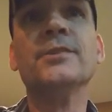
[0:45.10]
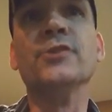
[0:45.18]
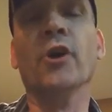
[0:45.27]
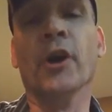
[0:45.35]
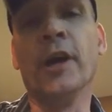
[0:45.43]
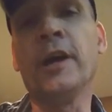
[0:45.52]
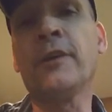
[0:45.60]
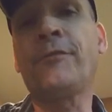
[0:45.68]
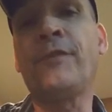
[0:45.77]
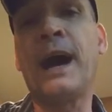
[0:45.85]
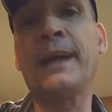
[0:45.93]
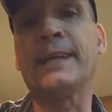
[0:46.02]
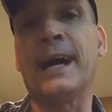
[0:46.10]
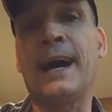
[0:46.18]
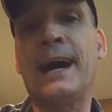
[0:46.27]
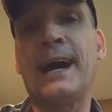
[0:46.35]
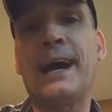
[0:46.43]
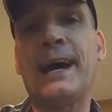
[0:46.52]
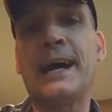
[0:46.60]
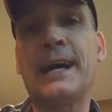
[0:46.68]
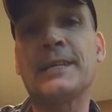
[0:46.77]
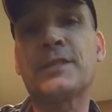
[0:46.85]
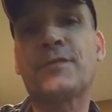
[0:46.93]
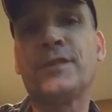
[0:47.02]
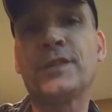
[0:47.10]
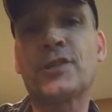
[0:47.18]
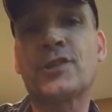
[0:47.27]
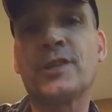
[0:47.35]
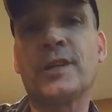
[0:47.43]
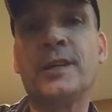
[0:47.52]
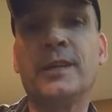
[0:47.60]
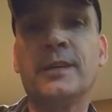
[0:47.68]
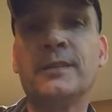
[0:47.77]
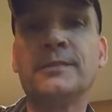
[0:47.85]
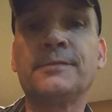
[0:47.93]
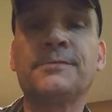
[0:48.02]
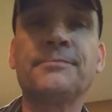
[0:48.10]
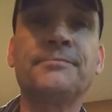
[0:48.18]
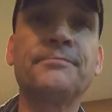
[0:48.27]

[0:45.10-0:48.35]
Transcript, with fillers: So if I die ice fishing,